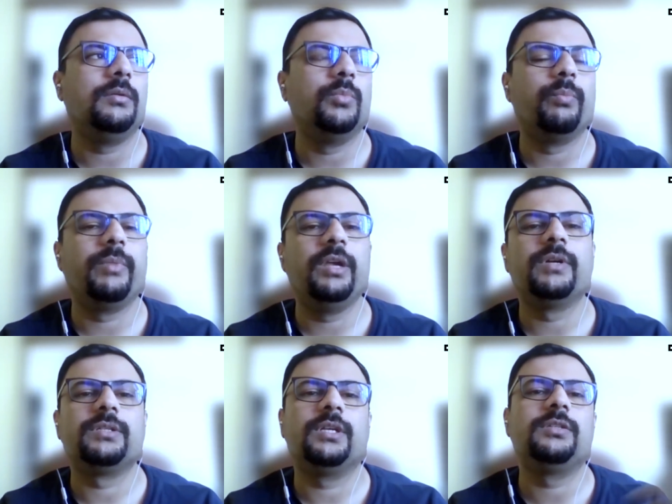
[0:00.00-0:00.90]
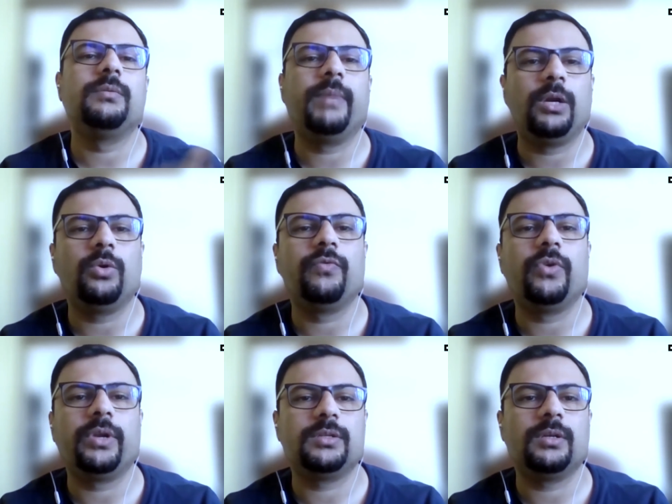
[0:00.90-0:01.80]
Mumbai versus
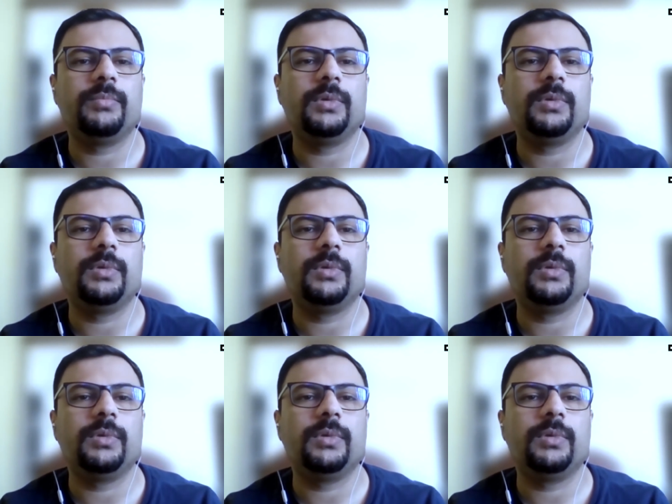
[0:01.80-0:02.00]
Bangalore?